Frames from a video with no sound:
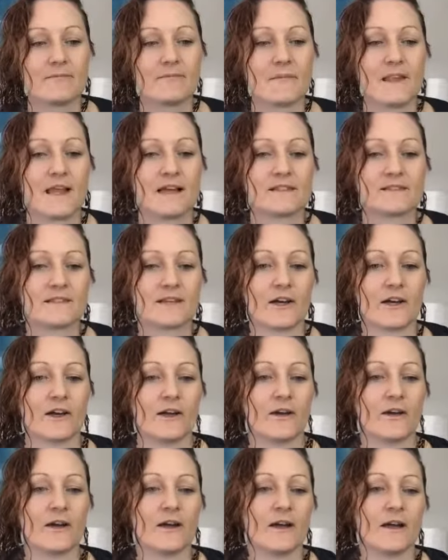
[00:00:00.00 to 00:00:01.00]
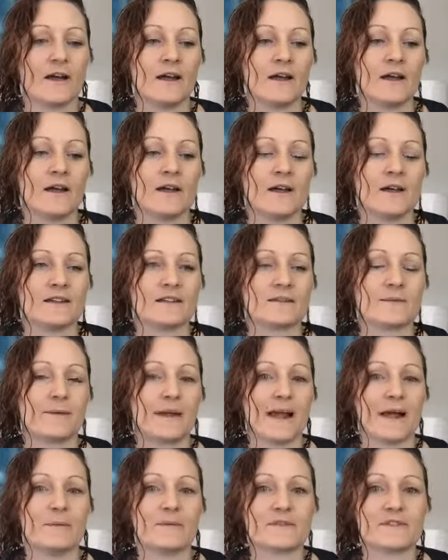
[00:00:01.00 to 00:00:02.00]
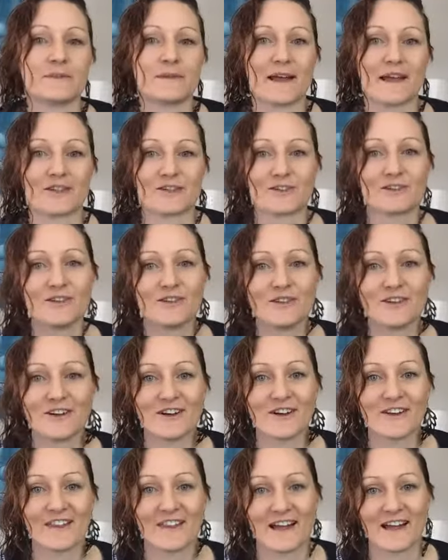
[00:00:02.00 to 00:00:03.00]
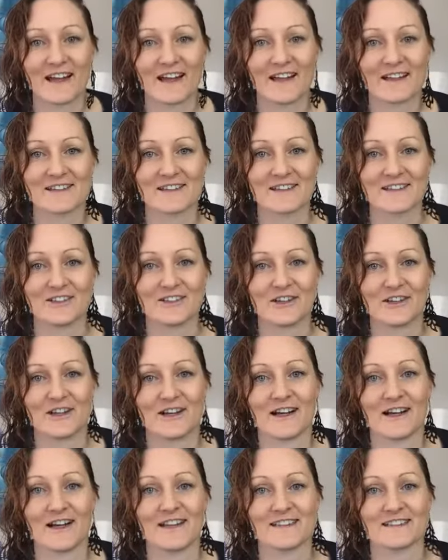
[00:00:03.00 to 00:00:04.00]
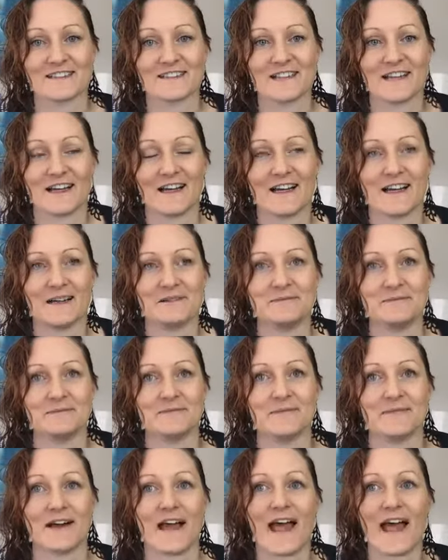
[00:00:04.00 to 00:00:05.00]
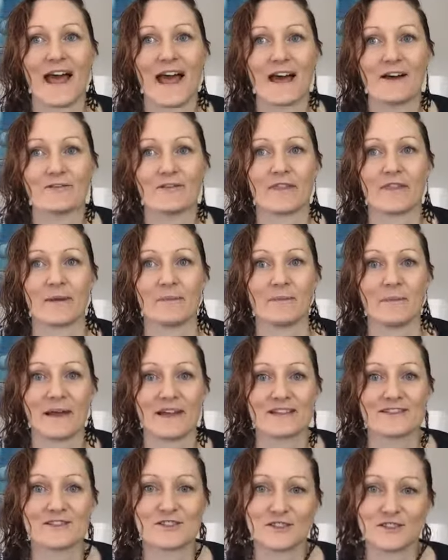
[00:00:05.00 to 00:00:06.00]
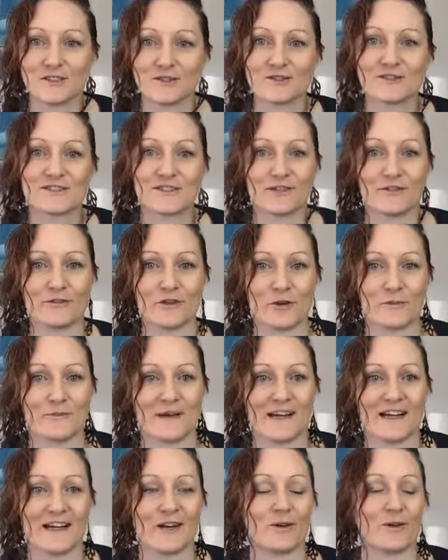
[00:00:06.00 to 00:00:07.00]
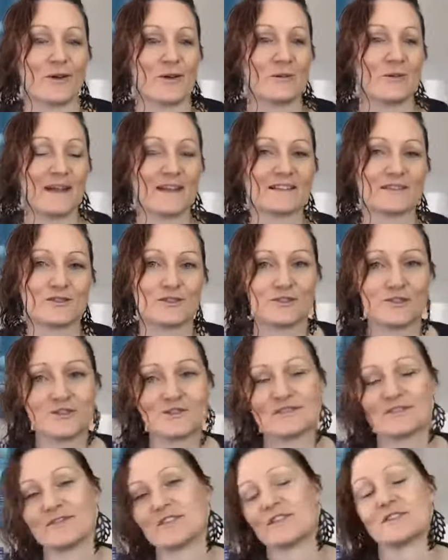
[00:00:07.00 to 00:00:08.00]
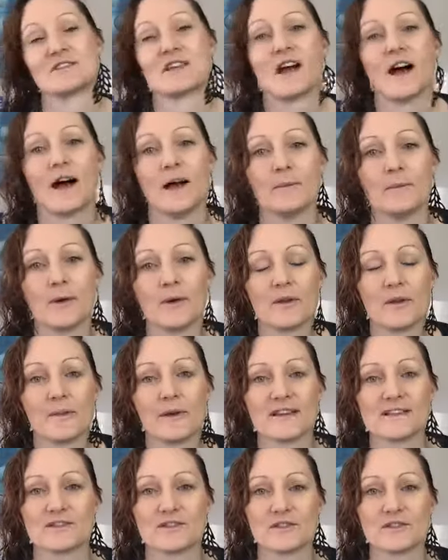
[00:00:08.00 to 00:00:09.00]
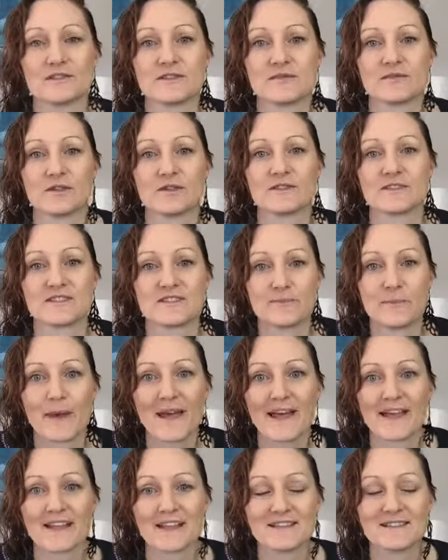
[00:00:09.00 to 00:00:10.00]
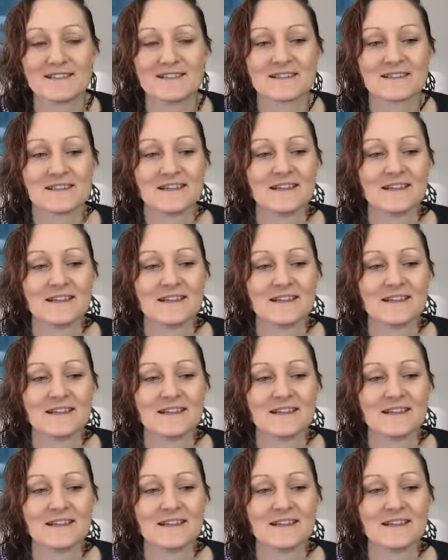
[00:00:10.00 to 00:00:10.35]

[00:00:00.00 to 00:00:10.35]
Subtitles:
And so to be able to make sure that you guys have the best use of your money, or the best use of your time, or the best use of your space,